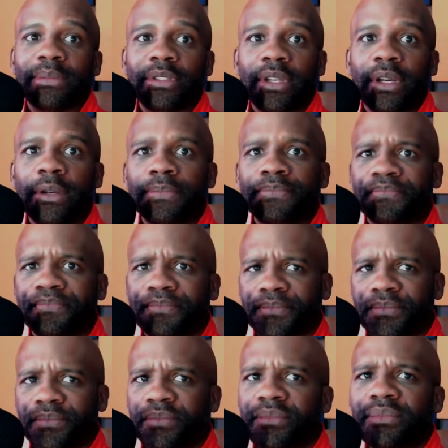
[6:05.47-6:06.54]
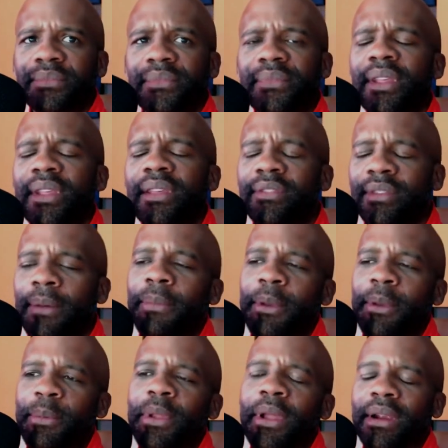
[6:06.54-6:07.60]
So some
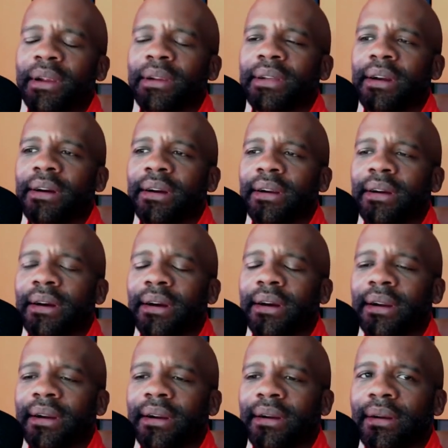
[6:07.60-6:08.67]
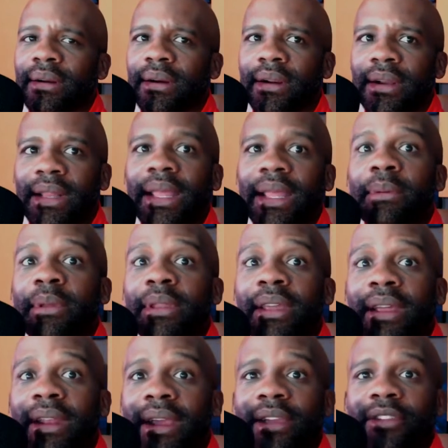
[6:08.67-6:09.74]
people are are are are claiming
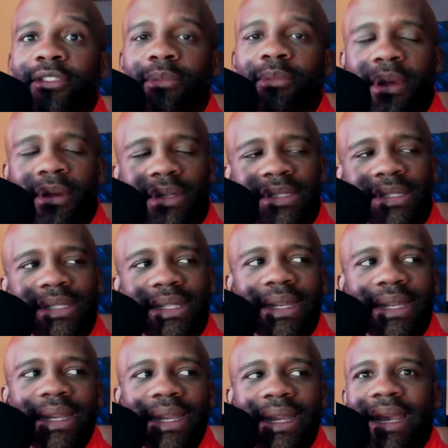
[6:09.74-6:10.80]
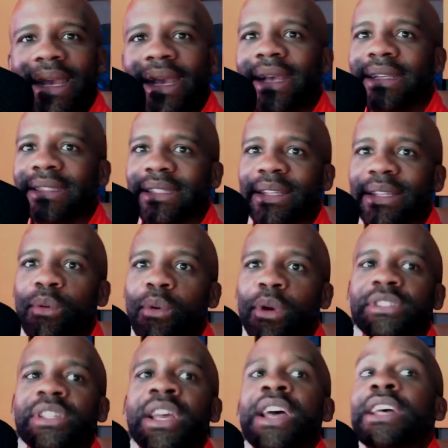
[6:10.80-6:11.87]
that a conspiracy is in the works.